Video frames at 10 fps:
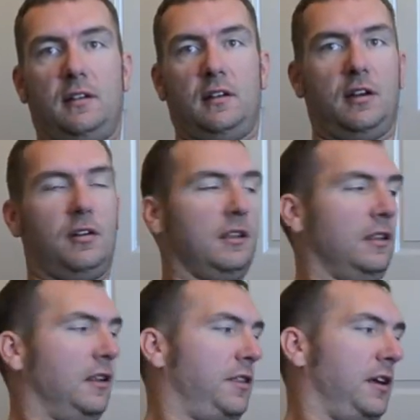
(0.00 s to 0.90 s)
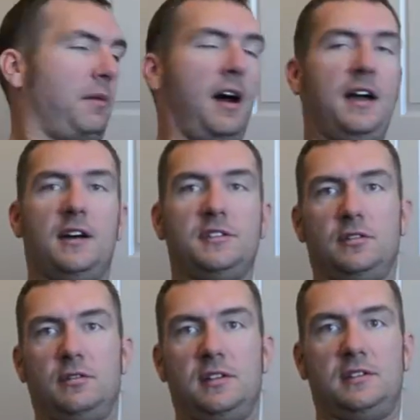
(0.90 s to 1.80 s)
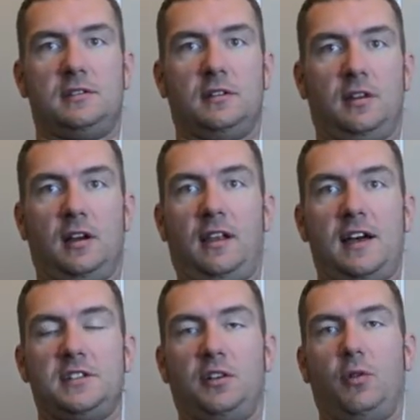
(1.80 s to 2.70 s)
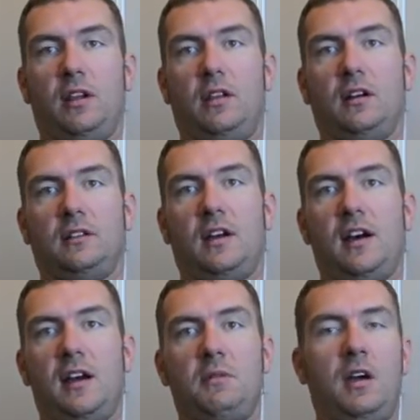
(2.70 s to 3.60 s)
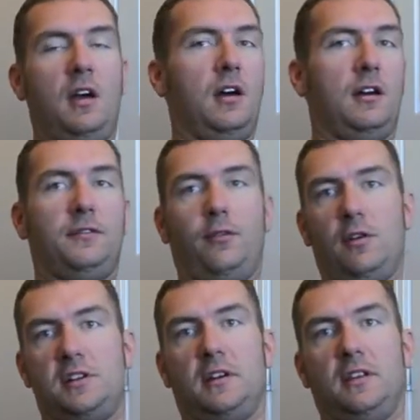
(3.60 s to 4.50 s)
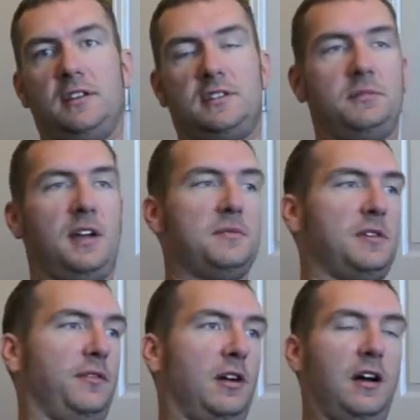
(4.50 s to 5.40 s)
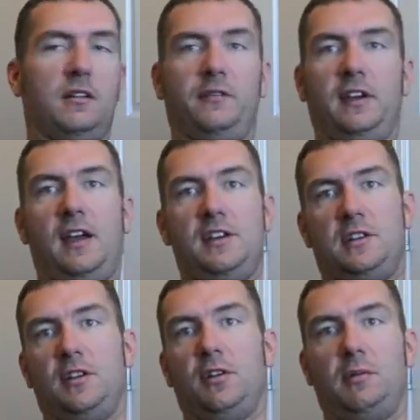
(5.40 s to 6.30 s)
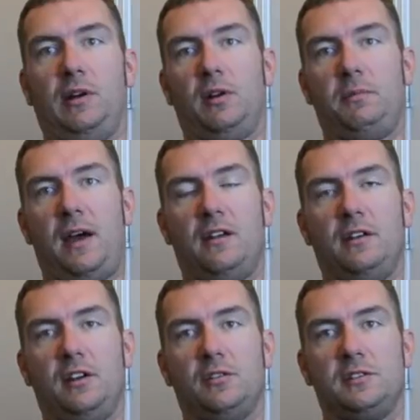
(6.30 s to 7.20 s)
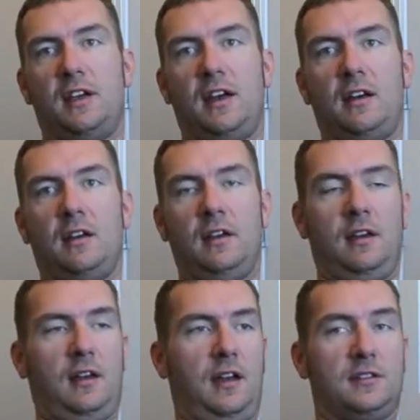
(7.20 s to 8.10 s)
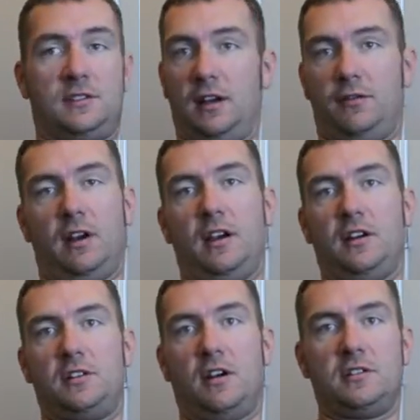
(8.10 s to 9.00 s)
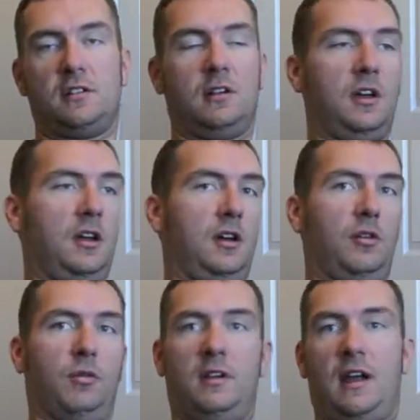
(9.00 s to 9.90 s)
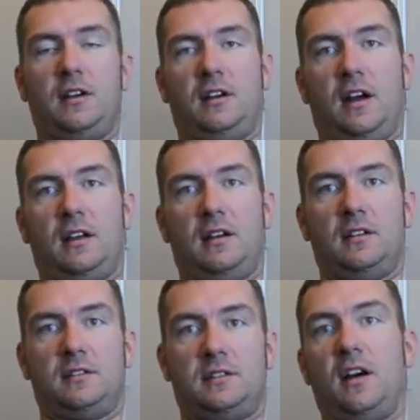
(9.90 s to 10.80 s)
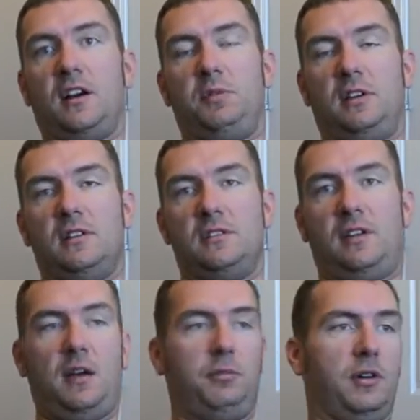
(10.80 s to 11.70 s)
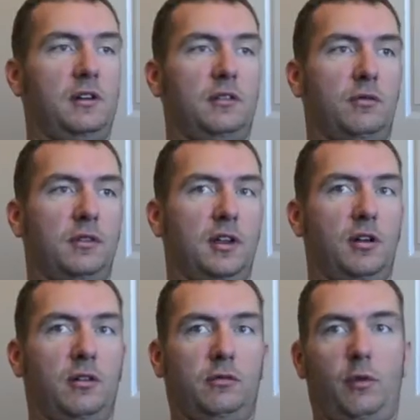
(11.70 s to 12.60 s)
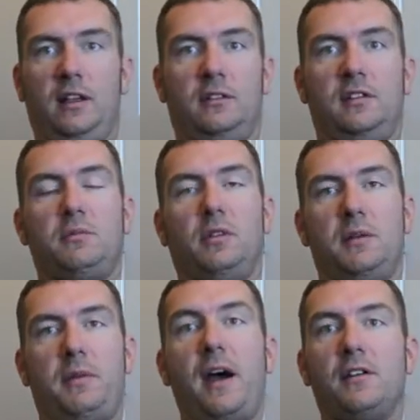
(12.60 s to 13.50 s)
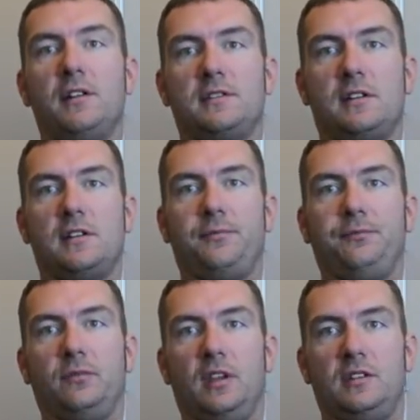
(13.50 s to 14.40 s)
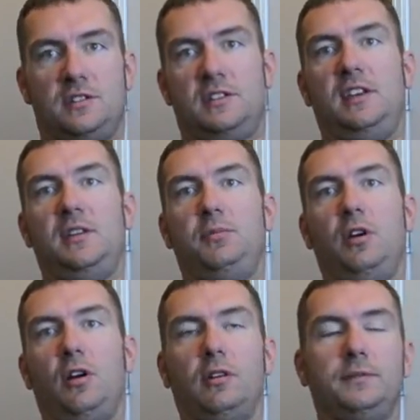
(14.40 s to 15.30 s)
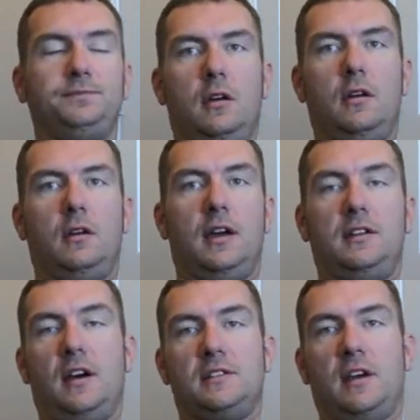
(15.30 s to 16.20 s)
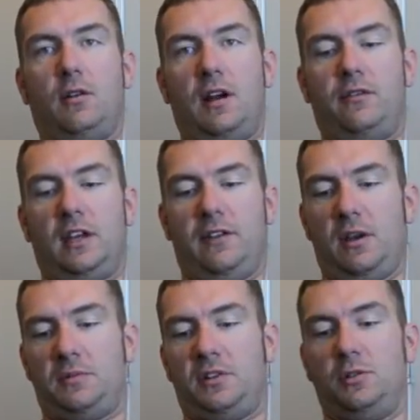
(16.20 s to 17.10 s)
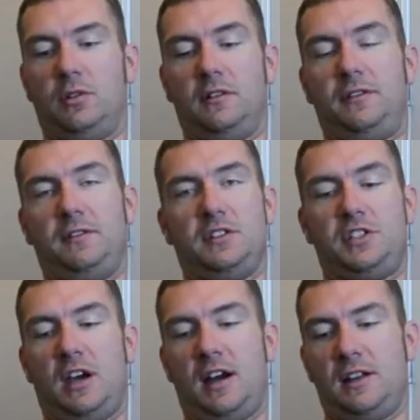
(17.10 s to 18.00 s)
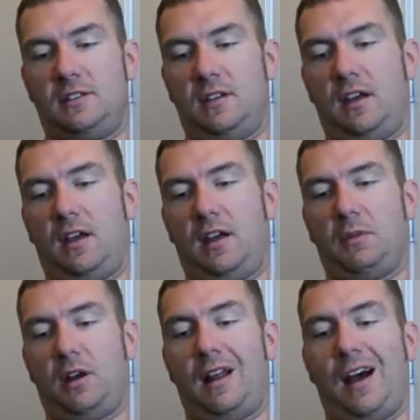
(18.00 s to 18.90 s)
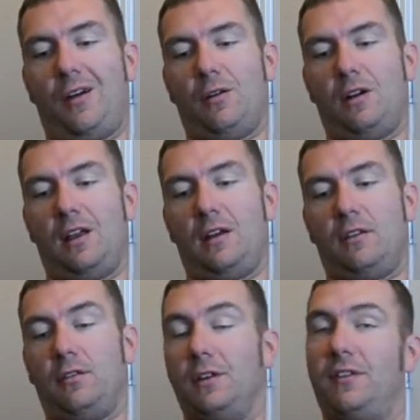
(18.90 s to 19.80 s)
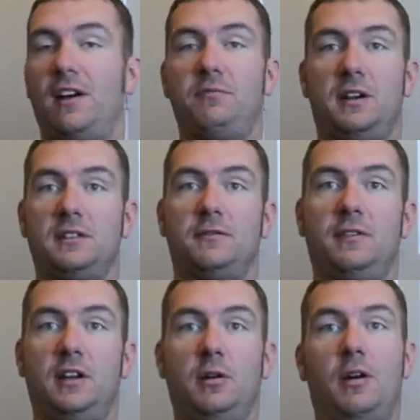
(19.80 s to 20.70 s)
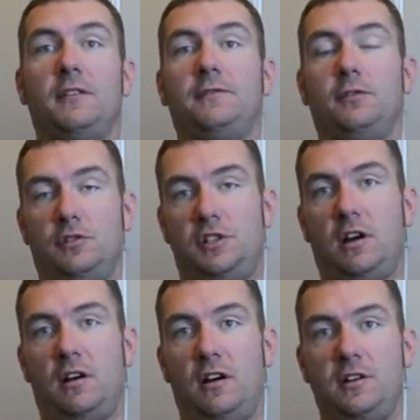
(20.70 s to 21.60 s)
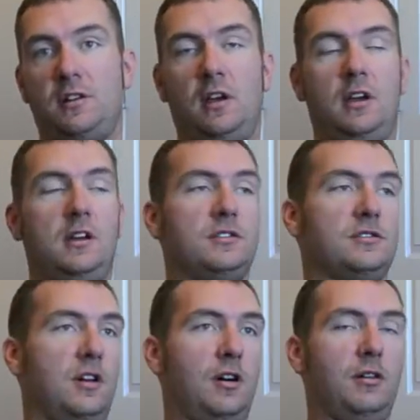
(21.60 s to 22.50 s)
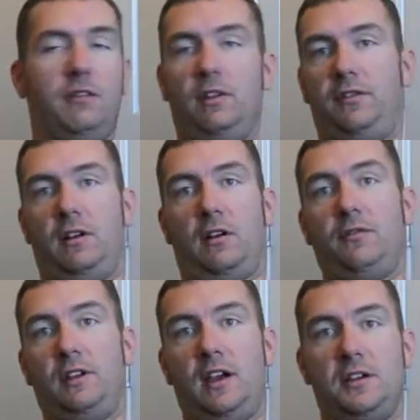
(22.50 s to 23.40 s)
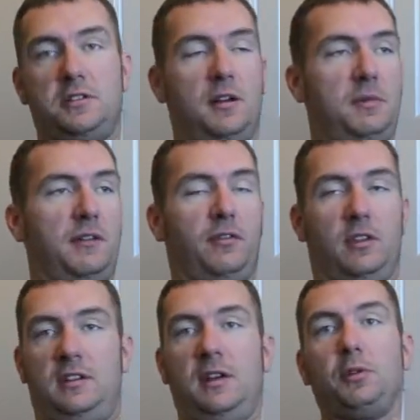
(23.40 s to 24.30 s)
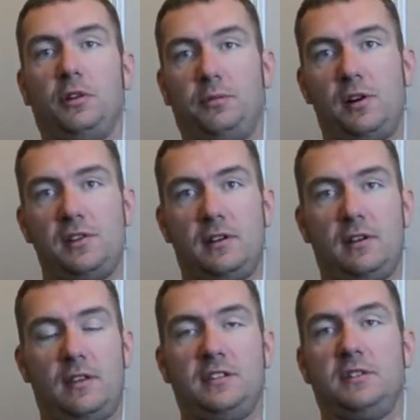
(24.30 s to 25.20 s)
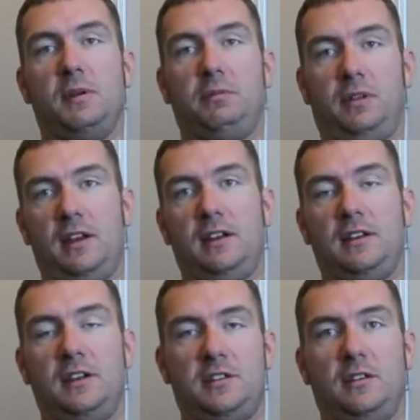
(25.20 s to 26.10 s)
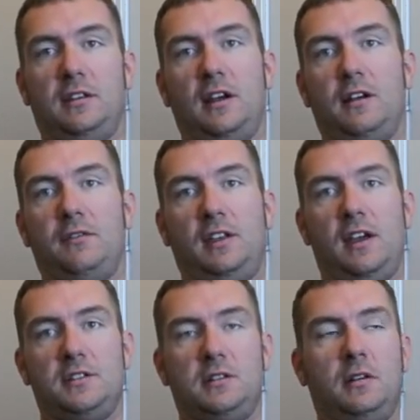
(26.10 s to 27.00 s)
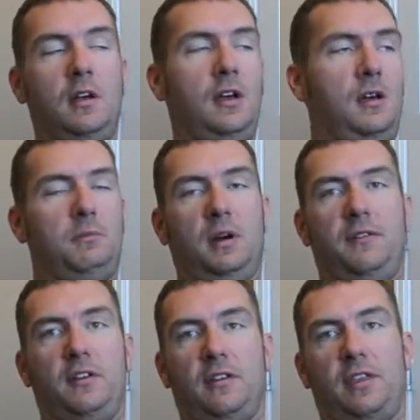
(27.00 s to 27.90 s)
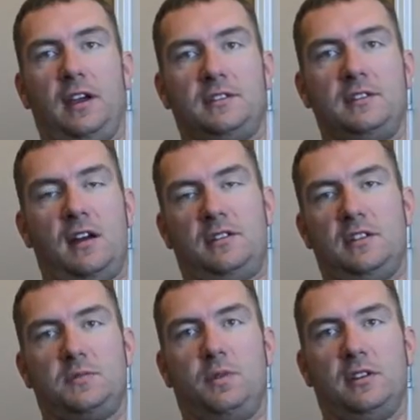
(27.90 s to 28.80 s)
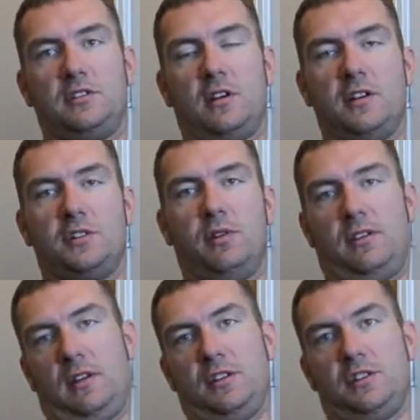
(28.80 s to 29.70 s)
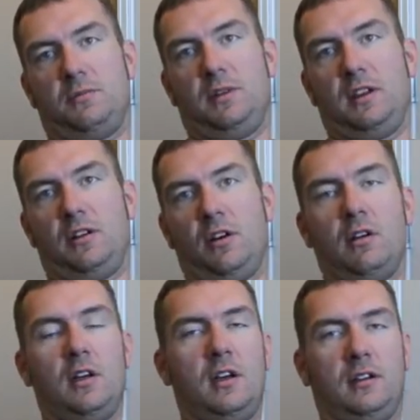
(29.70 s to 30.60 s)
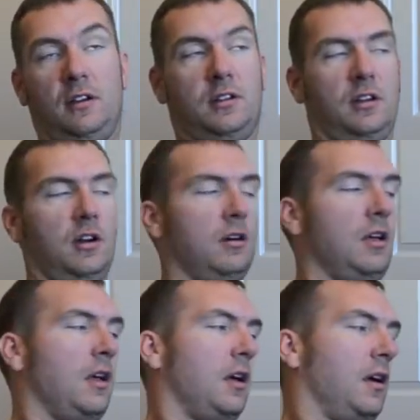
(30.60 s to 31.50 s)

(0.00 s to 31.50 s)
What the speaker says: you know, a lithium ion, so it's going to last you quite a long time. Unfortunately, sometimes if you're out on a vacation, you only bring one battery and it goes dead, and say you forgot your charger, well, now you're kind of stuck because you can't put, you know, regular AA batteries in it just to keep you going. It does, however, give you up to 250 shots and about an hour and 35 minutes of video on a full charge. So even if you're on vacation, I mean, for the typical person, that's going to be plenty to get you the entire vacation. But if you think it's not, then just bring the charger with you and you should be good to go.